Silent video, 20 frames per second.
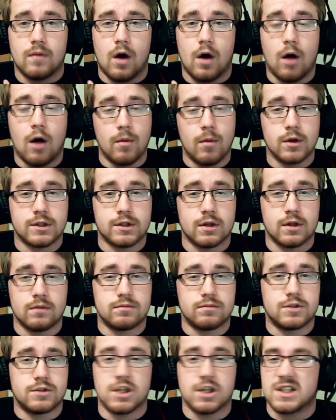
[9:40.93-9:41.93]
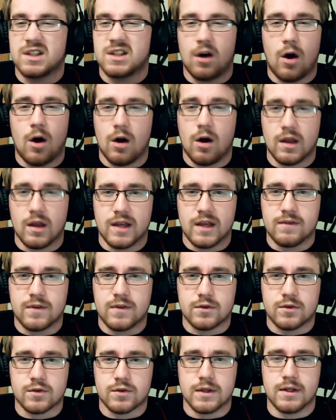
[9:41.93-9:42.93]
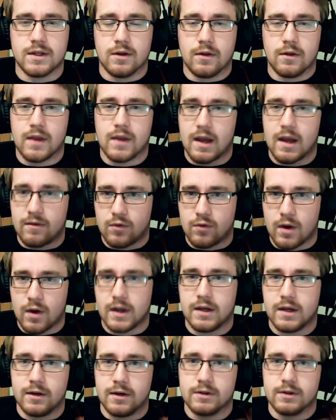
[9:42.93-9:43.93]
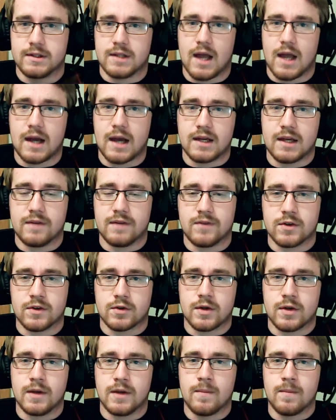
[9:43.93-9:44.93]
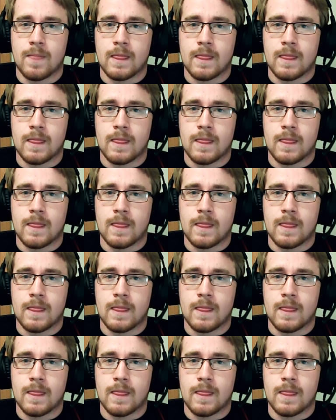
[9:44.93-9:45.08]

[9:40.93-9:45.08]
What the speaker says: almost just all infantry, they'd have grenadiers and line infantry.